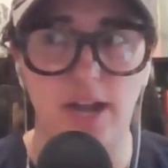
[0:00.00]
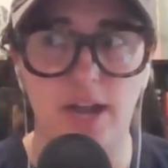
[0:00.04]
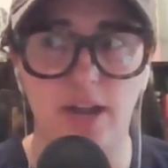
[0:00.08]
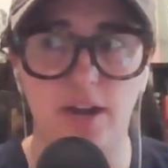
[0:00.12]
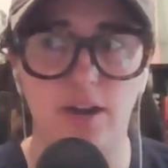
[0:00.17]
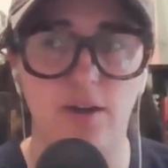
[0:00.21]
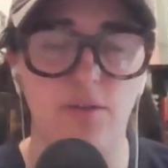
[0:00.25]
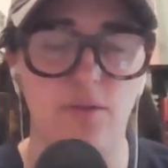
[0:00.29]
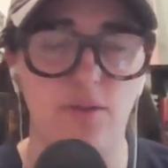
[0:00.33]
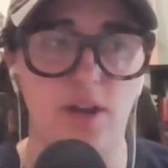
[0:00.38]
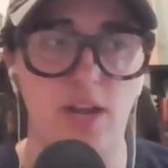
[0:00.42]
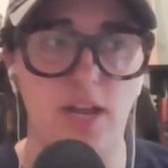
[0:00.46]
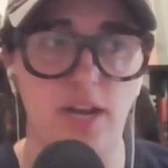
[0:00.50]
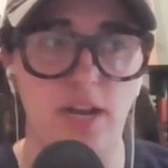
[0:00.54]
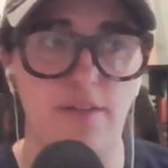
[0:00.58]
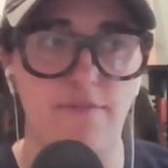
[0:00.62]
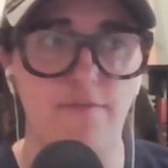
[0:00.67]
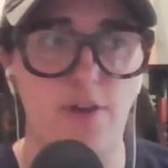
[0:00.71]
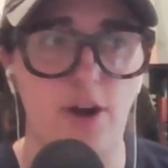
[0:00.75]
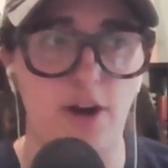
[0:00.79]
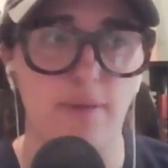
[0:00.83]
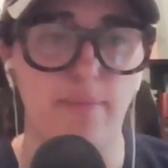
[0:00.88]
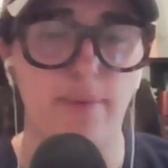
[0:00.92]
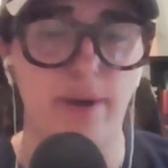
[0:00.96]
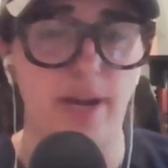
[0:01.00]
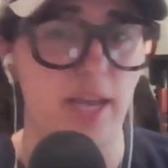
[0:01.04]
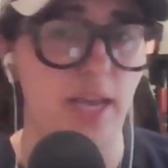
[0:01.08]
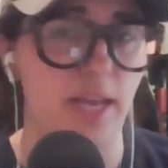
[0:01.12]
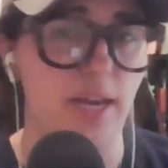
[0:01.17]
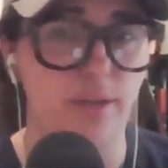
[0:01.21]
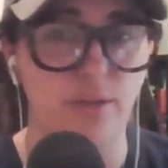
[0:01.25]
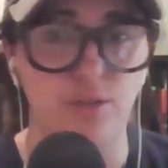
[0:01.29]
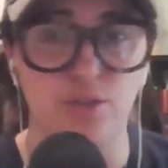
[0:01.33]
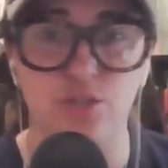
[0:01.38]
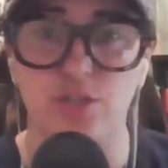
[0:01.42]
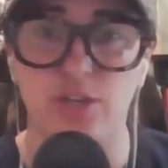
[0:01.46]
don't hit it far, but I hit
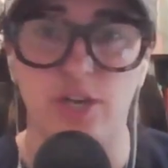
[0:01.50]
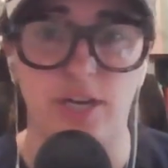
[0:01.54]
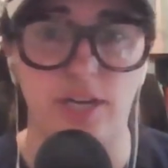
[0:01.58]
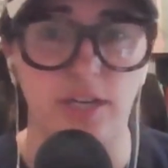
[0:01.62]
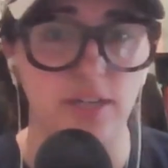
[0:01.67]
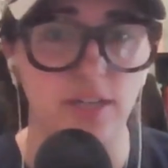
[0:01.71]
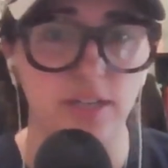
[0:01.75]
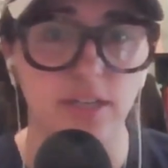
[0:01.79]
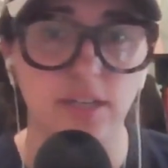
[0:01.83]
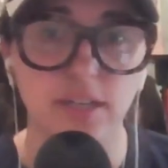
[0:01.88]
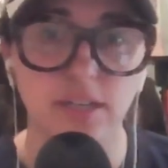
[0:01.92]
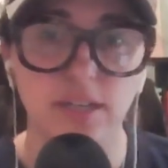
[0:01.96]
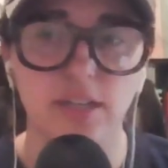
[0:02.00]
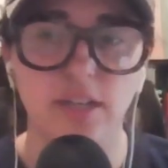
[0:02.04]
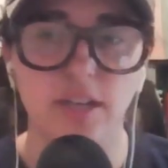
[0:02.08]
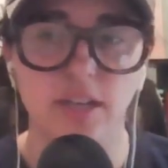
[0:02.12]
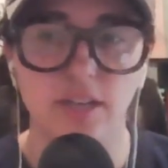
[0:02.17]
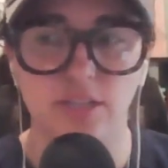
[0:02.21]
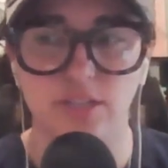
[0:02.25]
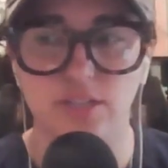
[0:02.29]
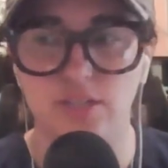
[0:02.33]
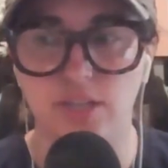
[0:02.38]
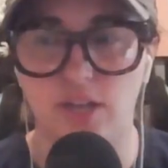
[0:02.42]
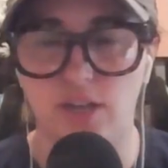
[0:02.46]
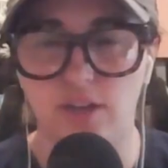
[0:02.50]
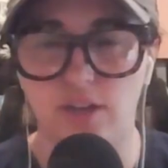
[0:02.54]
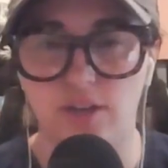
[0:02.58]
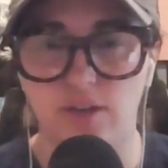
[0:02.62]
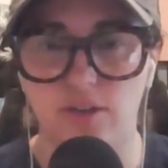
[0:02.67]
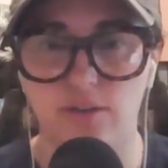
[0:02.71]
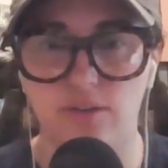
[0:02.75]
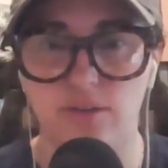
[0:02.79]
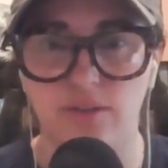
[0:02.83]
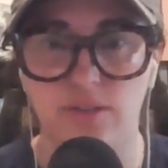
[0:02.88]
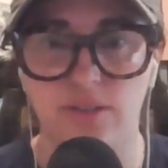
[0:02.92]
it straight. So